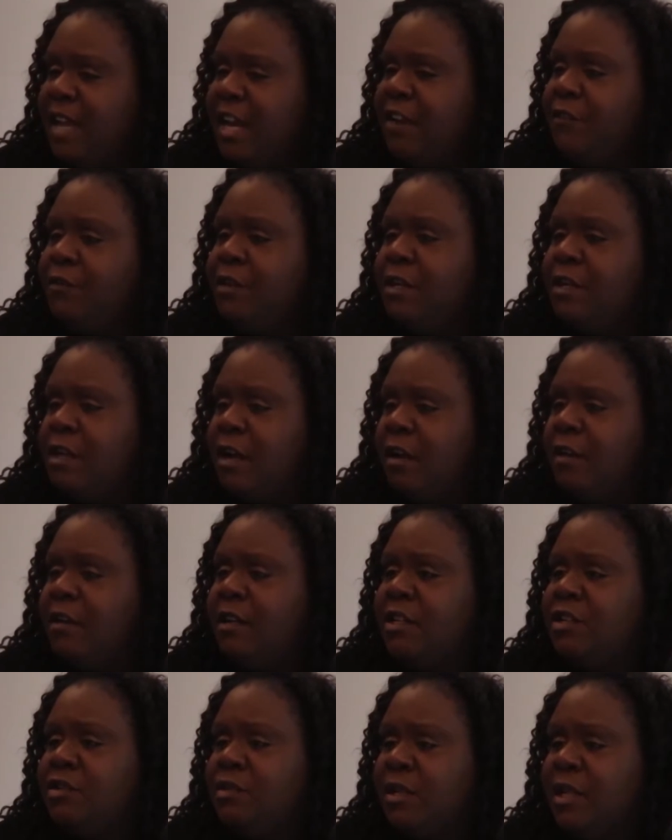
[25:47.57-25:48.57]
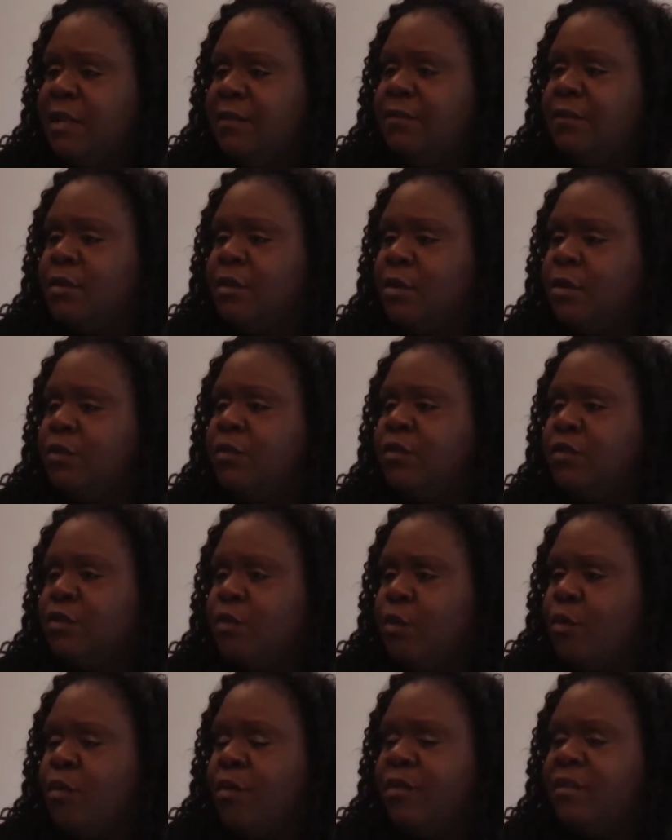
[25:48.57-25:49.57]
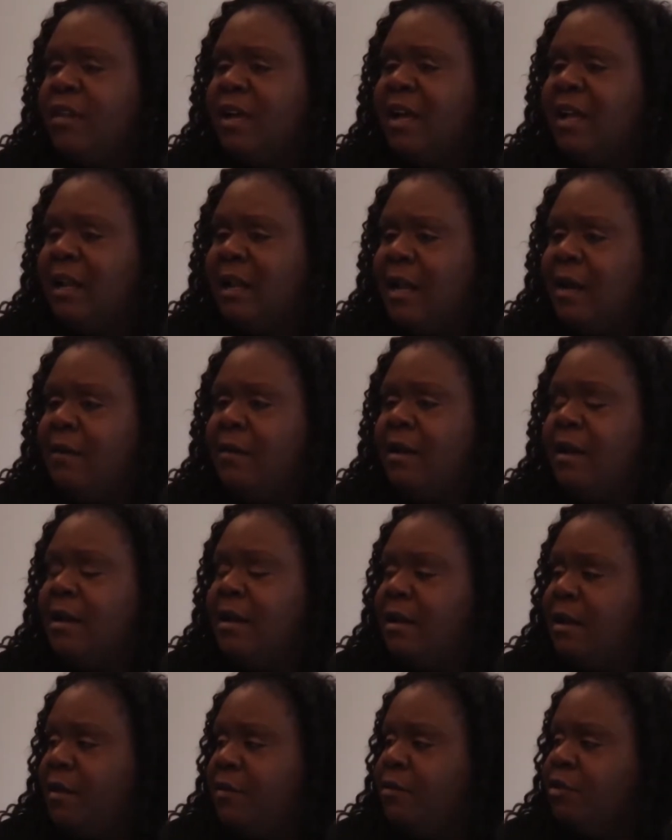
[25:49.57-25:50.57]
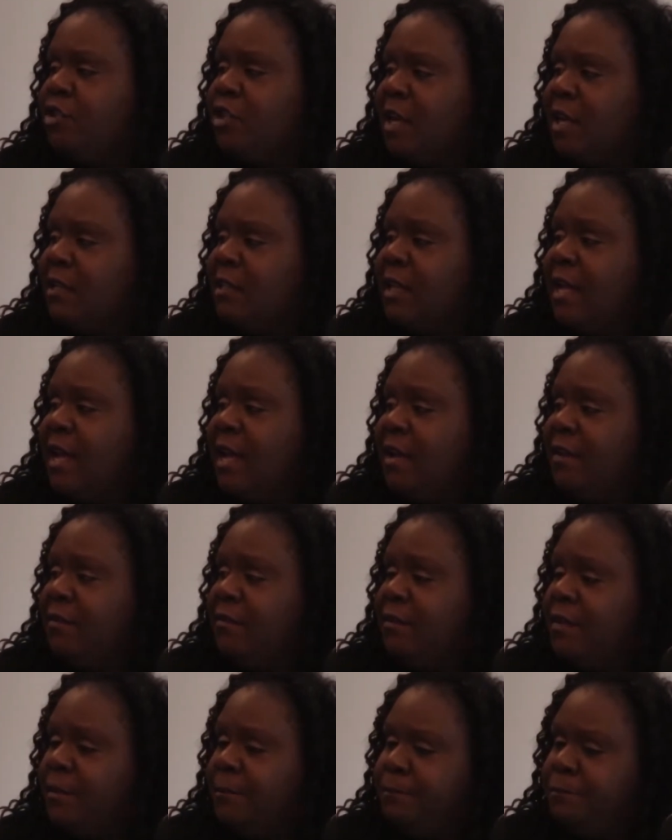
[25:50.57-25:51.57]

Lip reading: every dollar that you give goes towards allowing another child to have